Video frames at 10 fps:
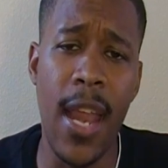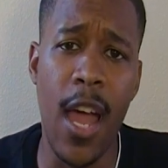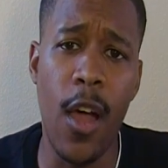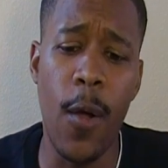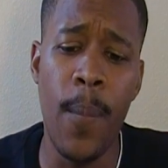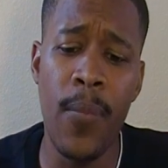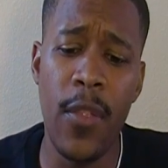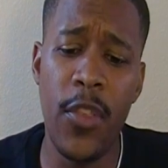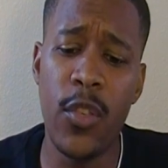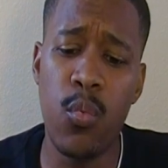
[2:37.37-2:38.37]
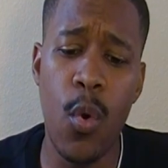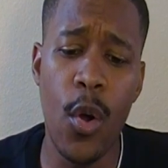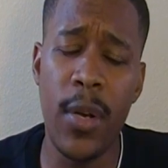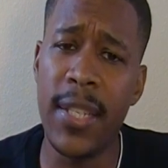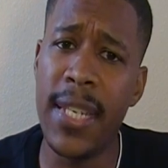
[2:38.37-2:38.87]
Now, this
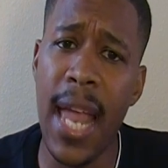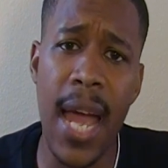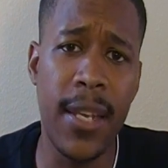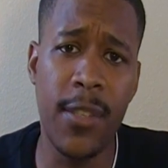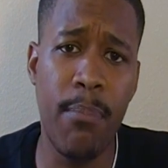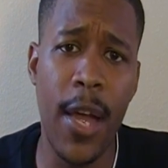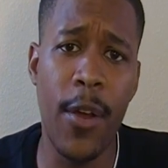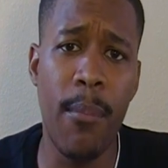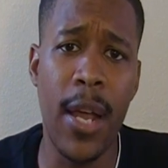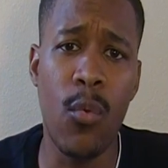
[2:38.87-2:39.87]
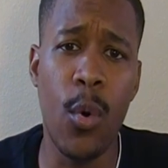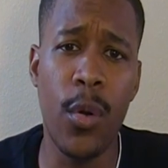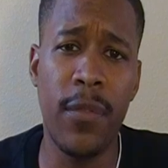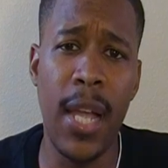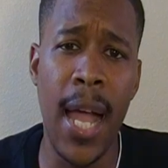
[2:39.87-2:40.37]
word is not inspired by the
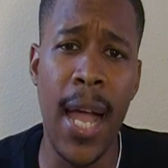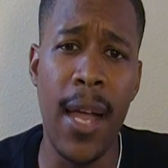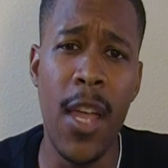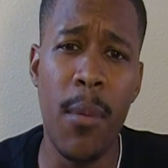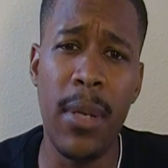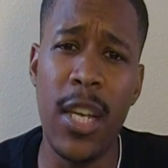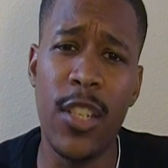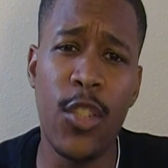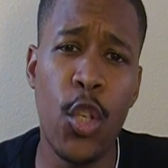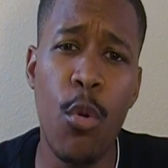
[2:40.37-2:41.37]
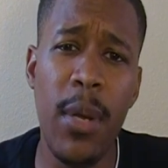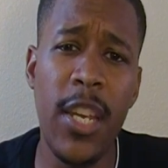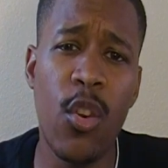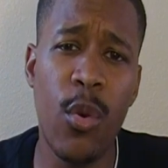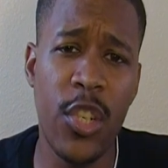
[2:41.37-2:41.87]
word of God, because too
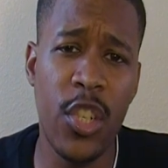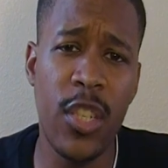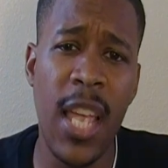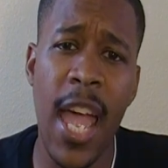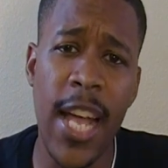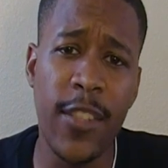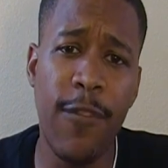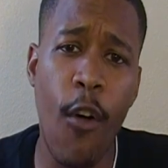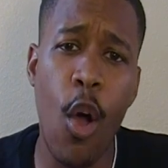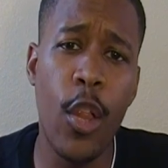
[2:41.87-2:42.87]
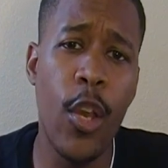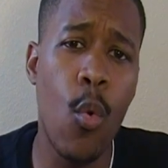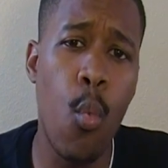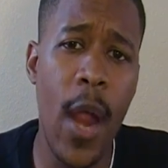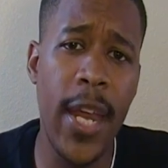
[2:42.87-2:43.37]
many Christians has fallen
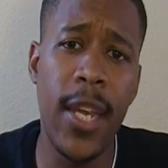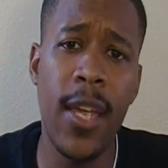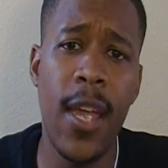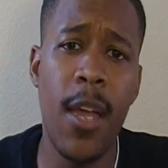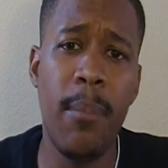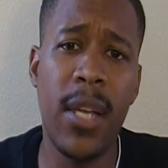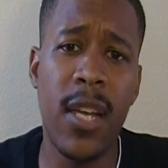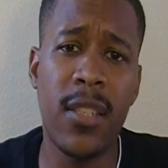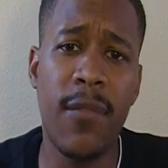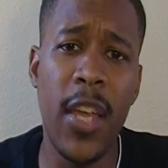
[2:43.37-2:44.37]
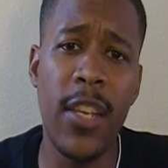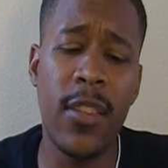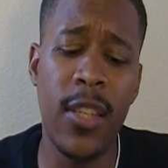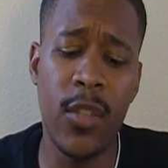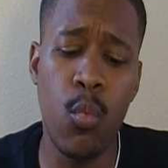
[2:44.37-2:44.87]
away because of
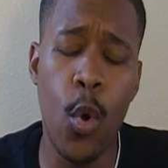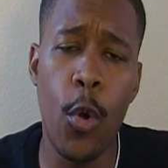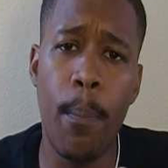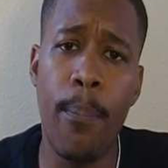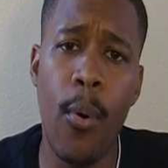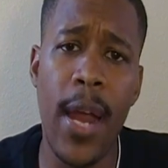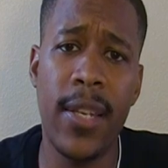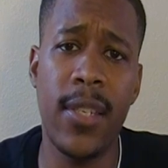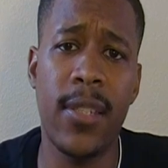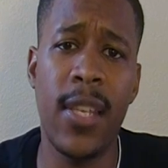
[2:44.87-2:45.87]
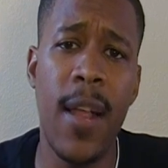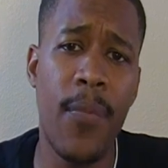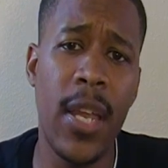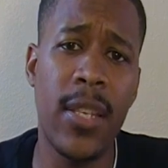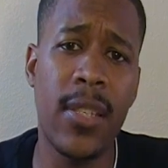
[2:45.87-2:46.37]
this word practice
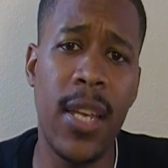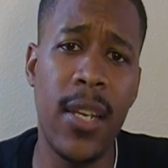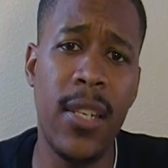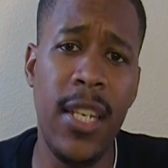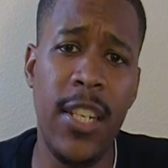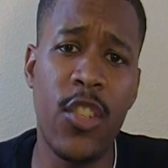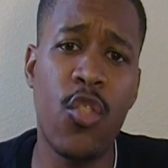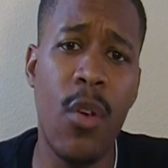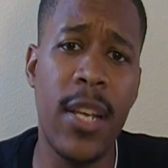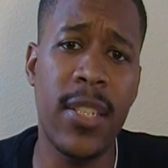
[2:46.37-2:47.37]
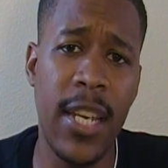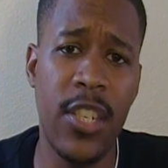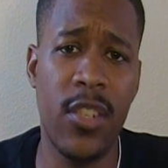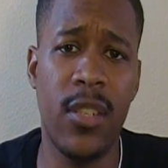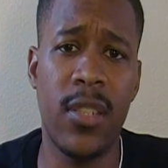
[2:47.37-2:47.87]
that is in these
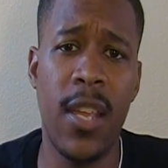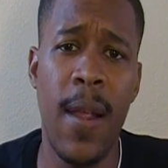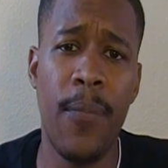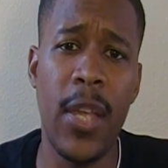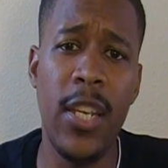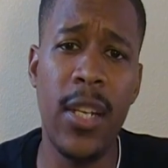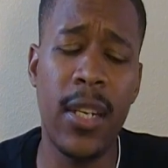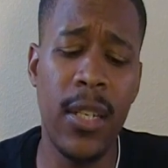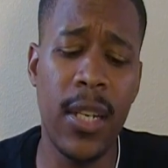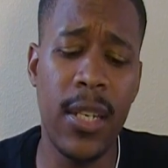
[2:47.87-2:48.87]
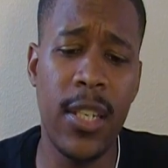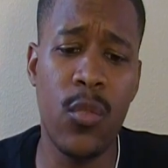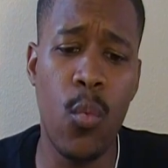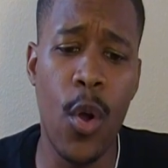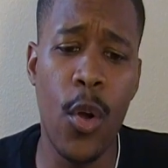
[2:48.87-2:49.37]
translations. They look at
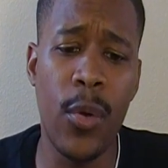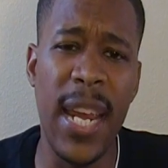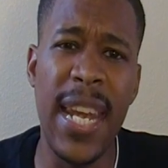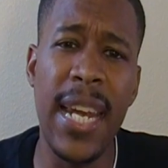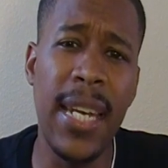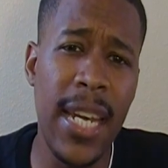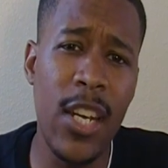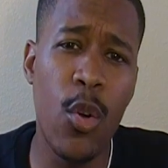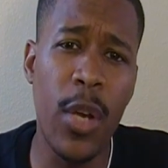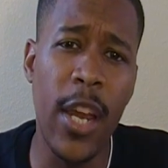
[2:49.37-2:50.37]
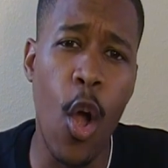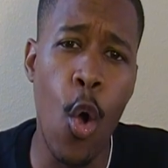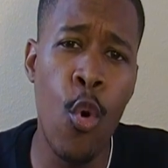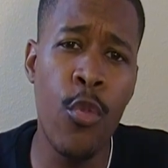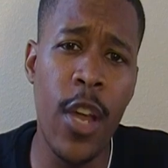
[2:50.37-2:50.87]
this word and they lean on their
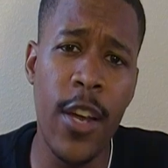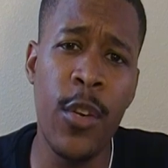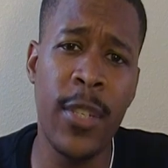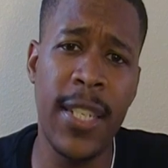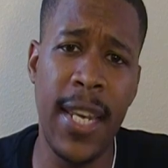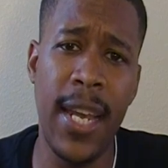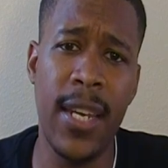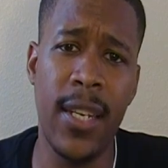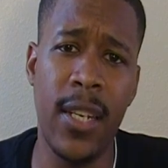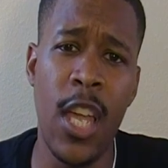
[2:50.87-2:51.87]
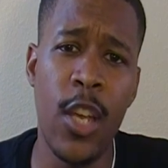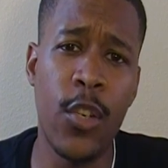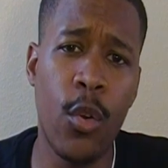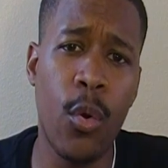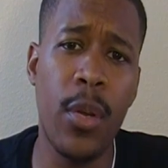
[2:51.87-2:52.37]
own understanding
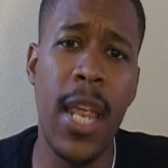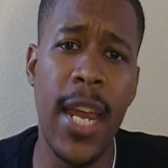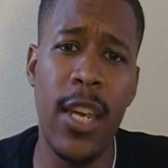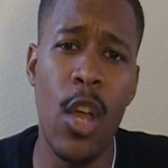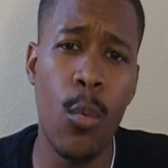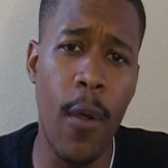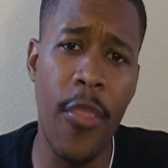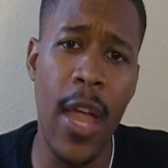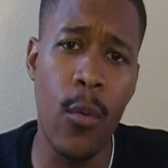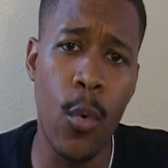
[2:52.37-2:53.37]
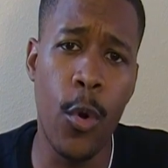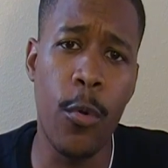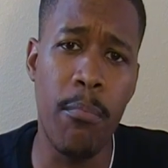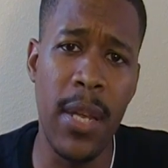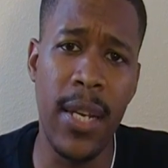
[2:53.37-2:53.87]
to create what that
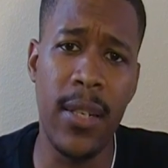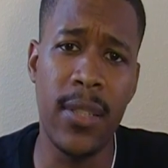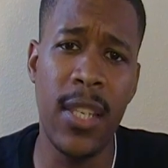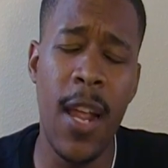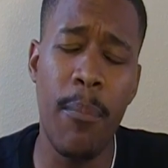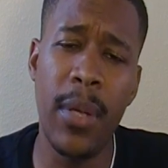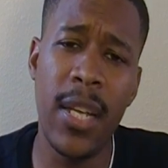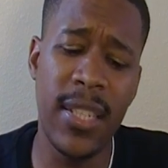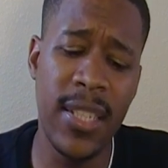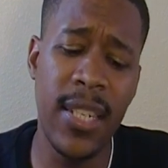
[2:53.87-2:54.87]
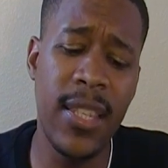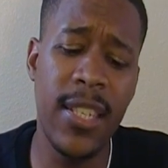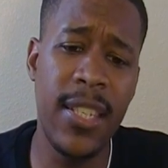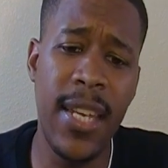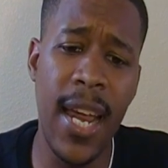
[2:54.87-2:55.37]
word means. Because to
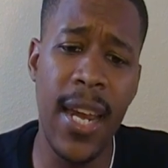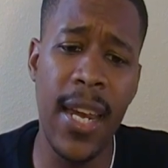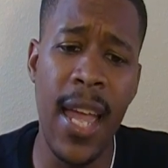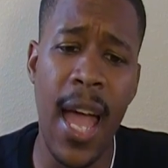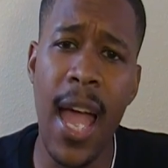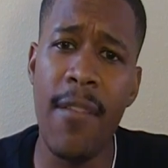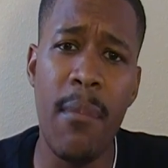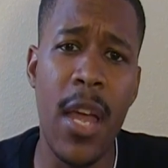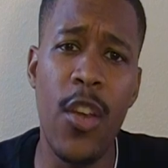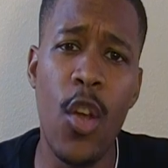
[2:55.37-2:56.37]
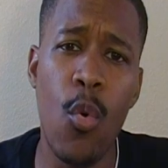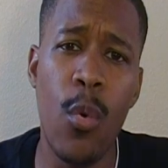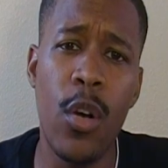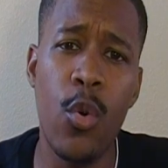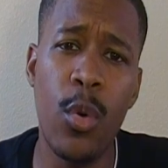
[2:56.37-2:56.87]
this day, I've met no
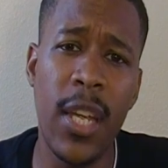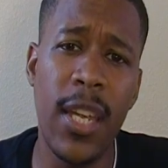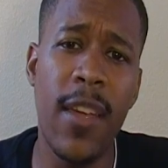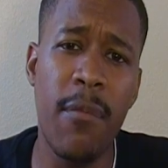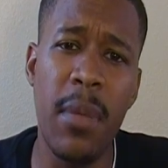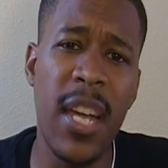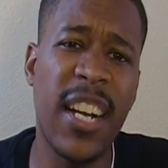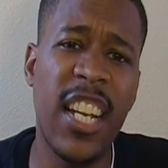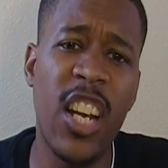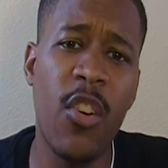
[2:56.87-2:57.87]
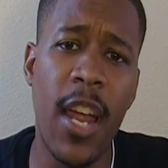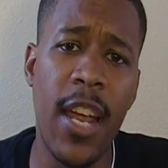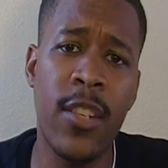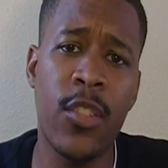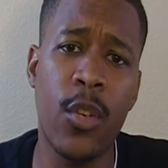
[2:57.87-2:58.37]
one who can give me a clear
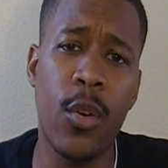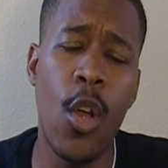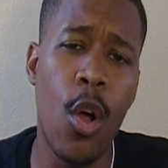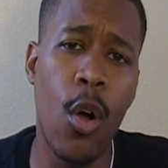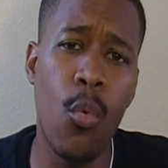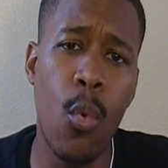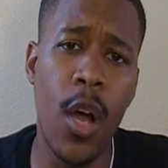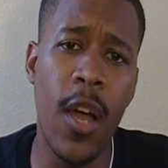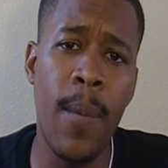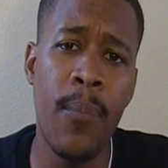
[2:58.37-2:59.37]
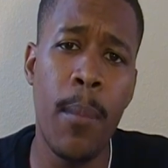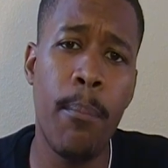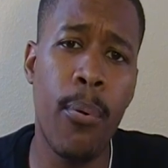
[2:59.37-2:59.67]
answer on what